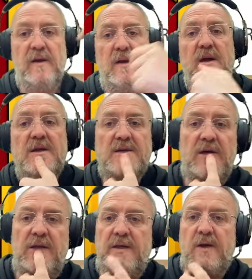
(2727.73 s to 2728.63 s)

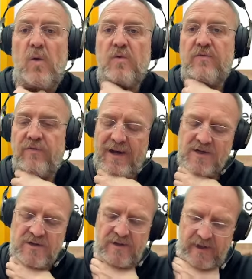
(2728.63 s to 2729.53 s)
So the
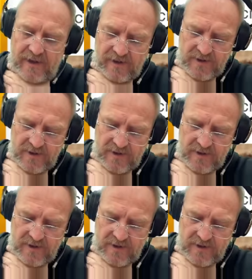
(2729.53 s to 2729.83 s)
old-fashioned English